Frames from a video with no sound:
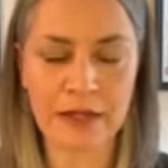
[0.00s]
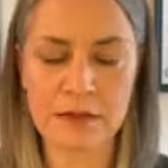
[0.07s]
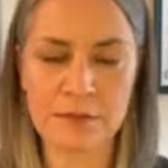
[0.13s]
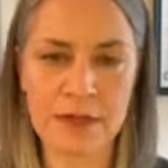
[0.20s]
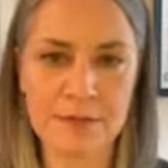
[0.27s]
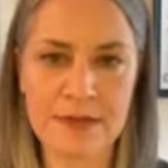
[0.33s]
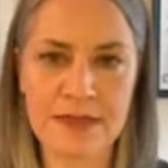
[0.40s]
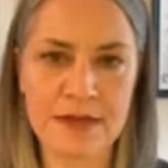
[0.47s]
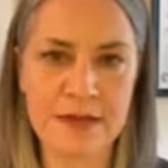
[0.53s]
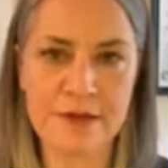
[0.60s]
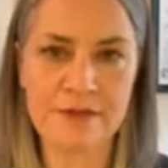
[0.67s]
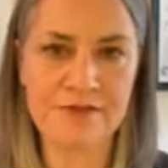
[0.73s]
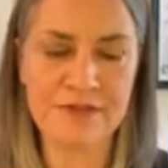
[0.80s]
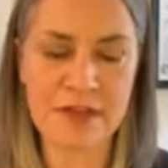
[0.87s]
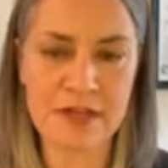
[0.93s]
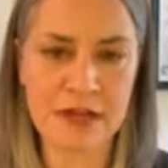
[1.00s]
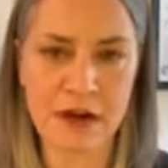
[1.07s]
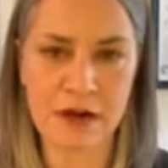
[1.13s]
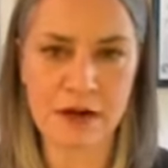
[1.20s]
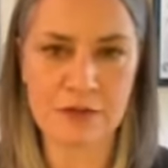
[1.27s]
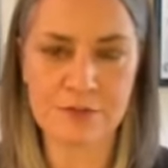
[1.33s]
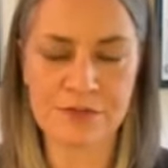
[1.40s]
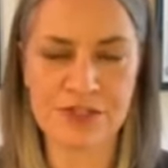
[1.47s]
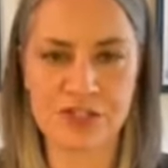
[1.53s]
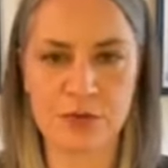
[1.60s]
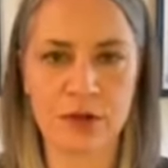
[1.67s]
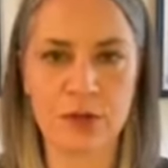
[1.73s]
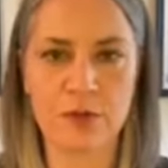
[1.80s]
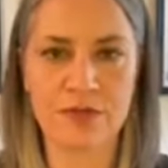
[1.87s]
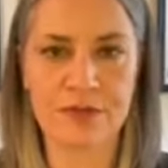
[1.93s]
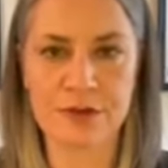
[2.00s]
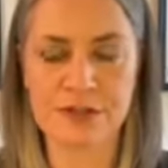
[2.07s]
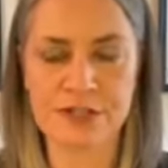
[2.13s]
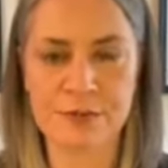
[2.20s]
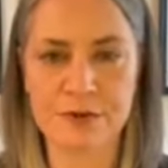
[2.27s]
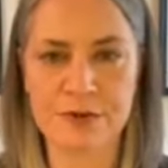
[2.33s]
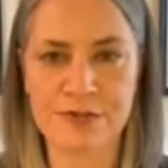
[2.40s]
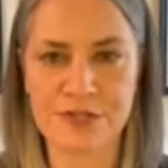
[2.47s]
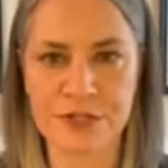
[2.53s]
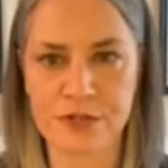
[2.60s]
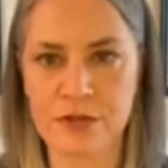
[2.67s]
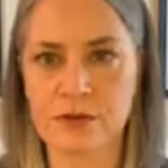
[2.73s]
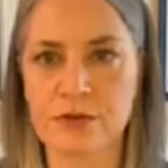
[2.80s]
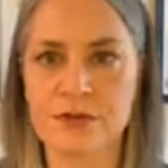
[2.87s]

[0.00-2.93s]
it may be that your feet aren't doing what they're supposed to do,